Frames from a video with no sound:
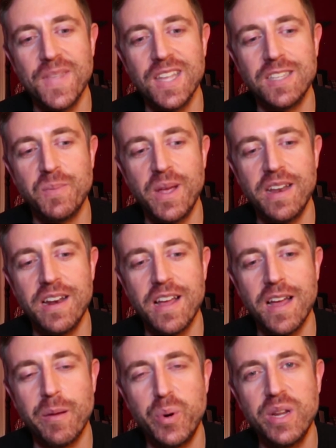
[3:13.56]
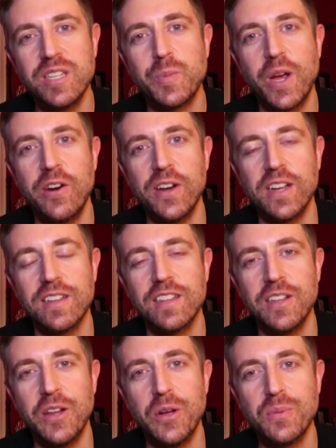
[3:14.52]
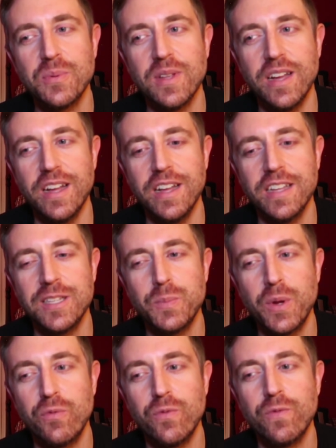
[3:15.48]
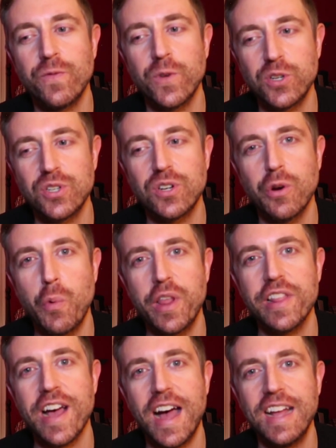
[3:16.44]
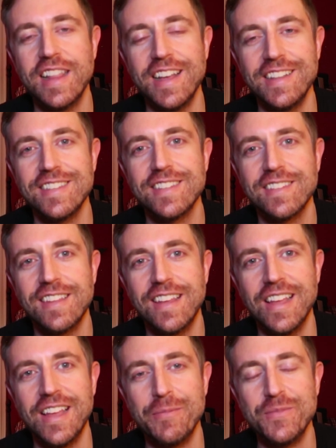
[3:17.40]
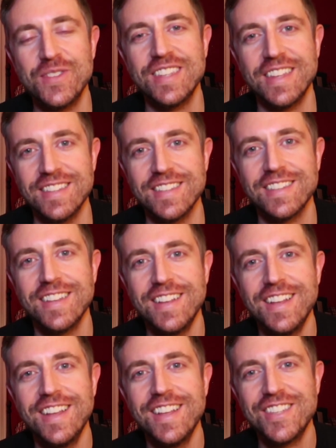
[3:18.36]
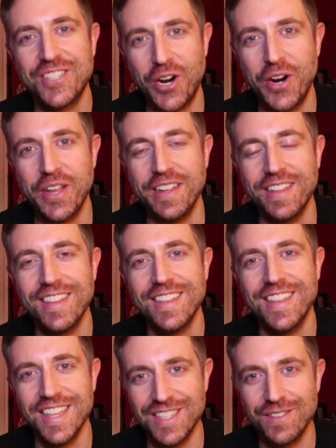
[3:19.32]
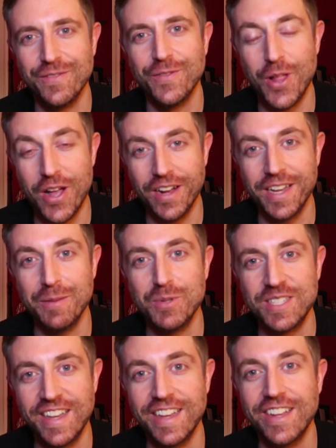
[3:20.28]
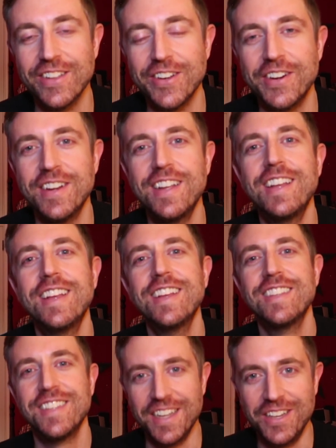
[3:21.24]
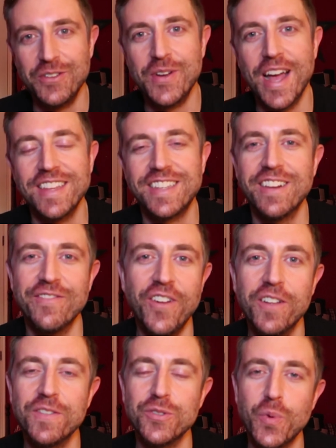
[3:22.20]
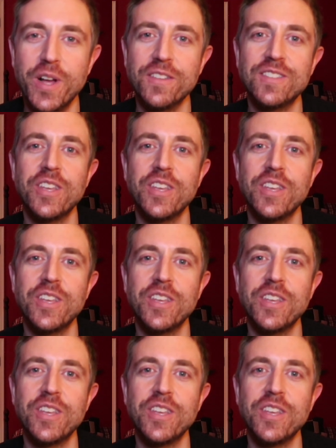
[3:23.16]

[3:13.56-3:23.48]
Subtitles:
It's been pretty inspiring, you know. It's been for sure one of the highlights since starting this vlog in particular, seeing you guys get involved as well.